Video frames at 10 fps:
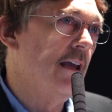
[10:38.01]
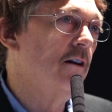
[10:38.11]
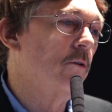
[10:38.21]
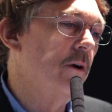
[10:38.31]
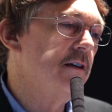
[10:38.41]

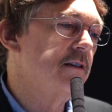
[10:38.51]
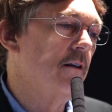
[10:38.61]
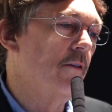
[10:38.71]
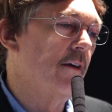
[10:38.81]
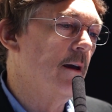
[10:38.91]
increase
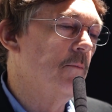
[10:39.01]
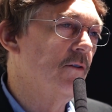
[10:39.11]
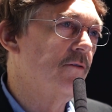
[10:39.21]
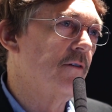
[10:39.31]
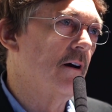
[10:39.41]
in the
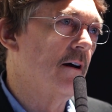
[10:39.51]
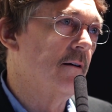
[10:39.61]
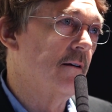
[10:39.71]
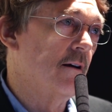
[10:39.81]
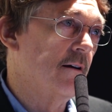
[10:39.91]
thymus
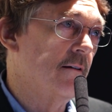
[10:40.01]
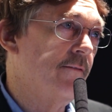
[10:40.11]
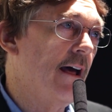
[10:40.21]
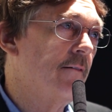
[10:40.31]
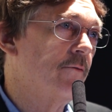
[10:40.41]

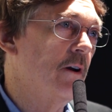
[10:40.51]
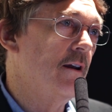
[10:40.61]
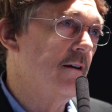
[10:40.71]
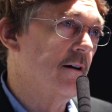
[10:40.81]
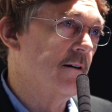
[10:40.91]

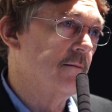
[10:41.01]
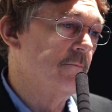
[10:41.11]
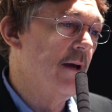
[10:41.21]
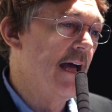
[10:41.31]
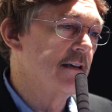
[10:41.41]
fat-free
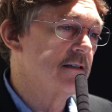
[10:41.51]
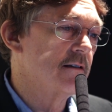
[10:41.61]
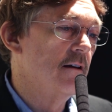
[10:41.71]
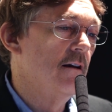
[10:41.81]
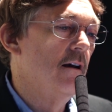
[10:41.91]

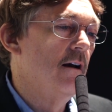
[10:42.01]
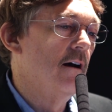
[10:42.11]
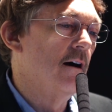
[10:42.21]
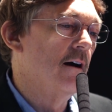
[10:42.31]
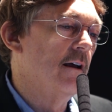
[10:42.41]
mass
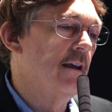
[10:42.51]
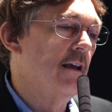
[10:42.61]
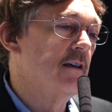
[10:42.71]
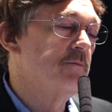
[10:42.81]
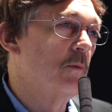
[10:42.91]

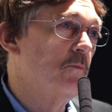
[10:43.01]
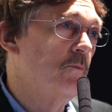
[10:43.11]
is